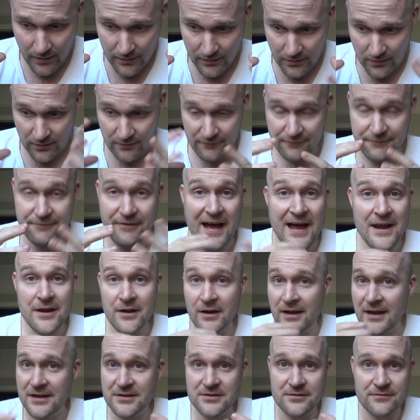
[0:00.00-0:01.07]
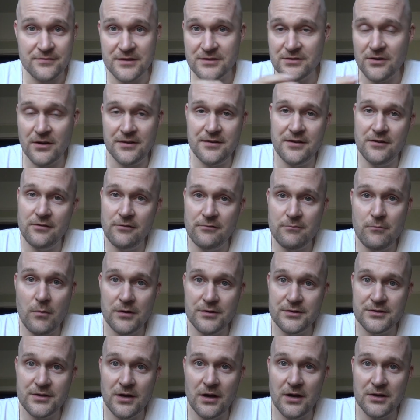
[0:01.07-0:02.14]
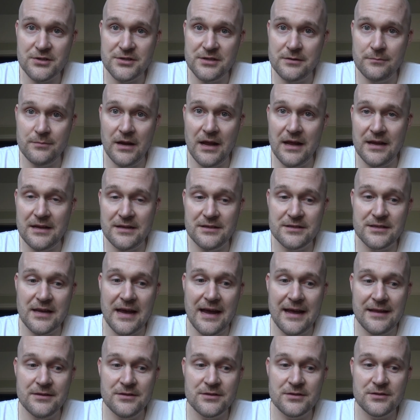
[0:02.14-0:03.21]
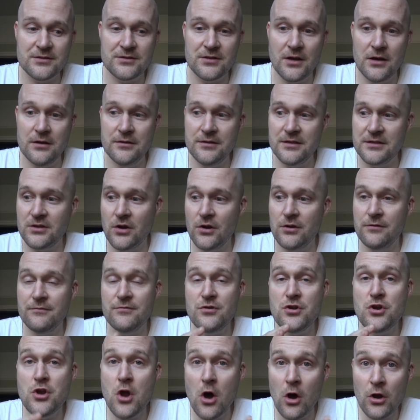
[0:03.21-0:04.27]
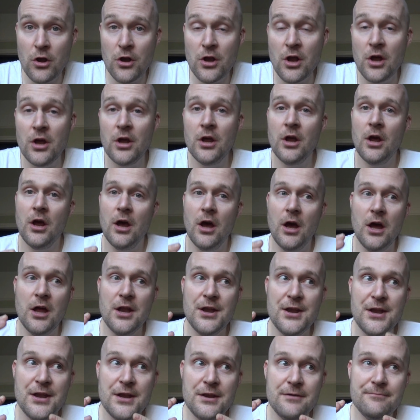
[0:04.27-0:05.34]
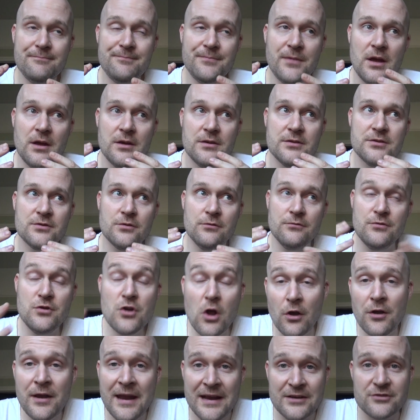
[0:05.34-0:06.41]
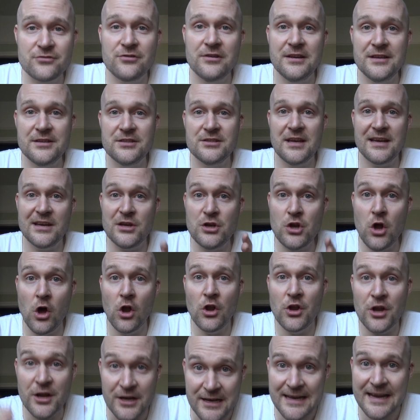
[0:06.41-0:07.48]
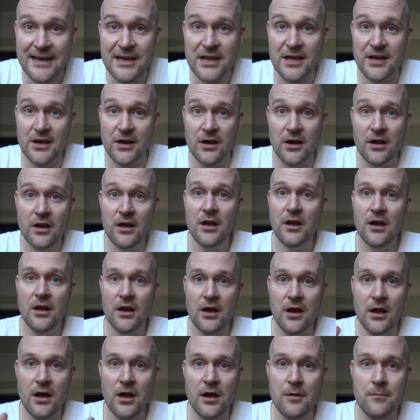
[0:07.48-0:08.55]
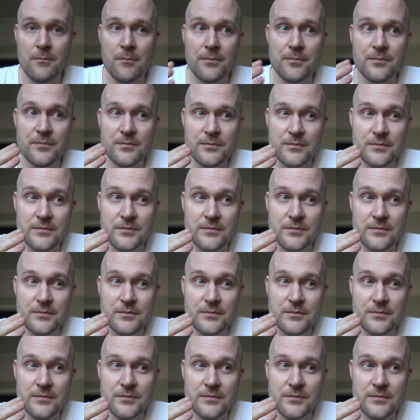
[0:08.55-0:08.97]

kind of fan, I guess, of this idea of montaging plays, and so this kind of non, um, sort of non-naturalistic, non-linear. Um,